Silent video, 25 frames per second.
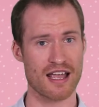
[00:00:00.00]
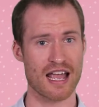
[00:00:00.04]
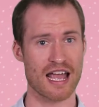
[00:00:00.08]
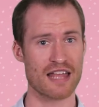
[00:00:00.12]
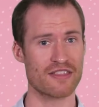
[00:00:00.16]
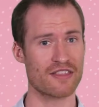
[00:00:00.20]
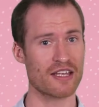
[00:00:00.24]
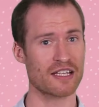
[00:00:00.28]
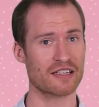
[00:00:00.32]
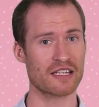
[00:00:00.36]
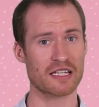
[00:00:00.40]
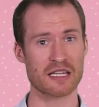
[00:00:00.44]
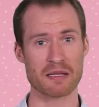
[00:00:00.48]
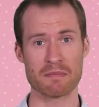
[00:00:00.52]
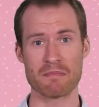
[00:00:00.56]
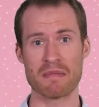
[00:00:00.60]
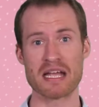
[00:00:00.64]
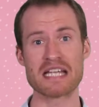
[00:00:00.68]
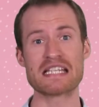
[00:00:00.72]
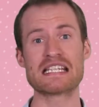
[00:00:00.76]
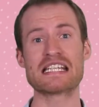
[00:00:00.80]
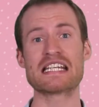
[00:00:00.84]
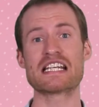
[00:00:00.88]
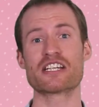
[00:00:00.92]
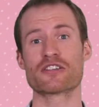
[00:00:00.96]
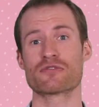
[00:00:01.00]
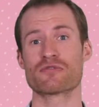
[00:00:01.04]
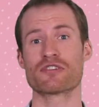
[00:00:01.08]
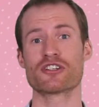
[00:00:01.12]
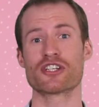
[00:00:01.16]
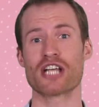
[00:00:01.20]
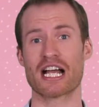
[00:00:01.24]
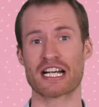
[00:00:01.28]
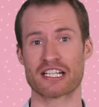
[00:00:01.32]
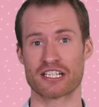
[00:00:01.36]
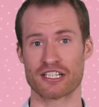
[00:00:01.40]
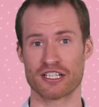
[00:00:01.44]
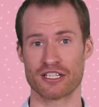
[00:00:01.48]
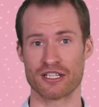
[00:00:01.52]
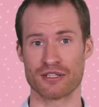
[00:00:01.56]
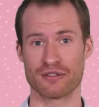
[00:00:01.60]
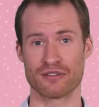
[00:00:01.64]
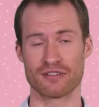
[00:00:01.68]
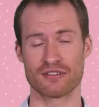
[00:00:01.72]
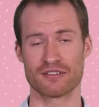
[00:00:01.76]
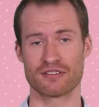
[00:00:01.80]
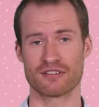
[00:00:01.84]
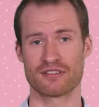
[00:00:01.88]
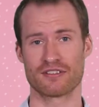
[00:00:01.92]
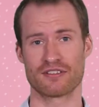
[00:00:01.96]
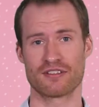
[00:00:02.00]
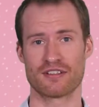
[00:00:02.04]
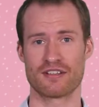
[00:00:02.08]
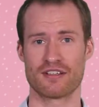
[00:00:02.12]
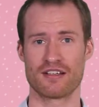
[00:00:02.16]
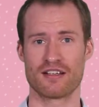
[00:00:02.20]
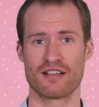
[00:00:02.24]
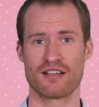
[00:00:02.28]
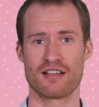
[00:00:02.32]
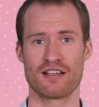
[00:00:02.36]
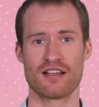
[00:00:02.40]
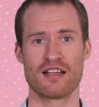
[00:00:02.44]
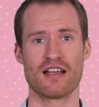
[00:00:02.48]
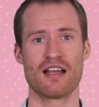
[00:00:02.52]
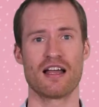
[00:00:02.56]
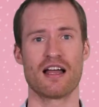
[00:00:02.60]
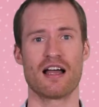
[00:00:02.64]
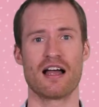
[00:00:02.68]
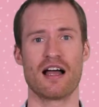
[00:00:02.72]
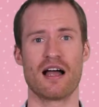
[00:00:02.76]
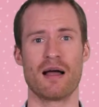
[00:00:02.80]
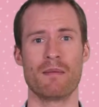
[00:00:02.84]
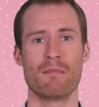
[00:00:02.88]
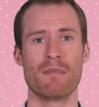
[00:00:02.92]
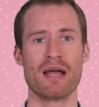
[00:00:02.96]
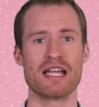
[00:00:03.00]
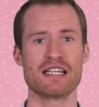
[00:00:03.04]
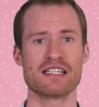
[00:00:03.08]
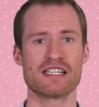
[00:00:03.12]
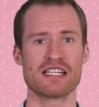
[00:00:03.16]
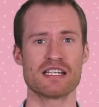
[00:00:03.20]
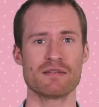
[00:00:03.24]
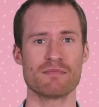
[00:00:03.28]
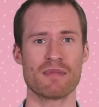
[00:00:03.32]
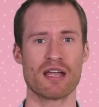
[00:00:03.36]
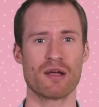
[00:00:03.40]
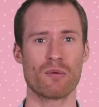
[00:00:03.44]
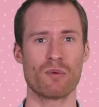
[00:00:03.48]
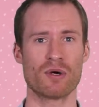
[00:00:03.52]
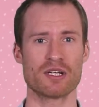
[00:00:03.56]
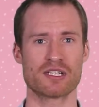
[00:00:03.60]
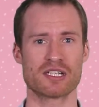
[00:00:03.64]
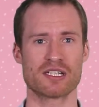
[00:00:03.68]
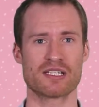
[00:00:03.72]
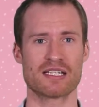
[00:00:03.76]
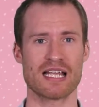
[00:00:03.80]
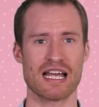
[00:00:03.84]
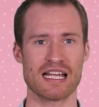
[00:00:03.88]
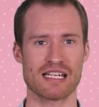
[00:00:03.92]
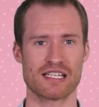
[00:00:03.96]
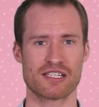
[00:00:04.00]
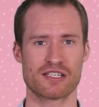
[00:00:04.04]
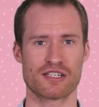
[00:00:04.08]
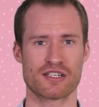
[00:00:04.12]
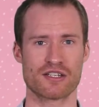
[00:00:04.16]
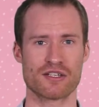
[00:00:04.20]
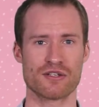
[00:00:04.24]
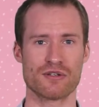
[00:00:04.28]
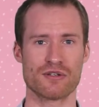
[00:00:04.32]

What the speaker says: and think that the mentee is rejecting you. A mentee may want to test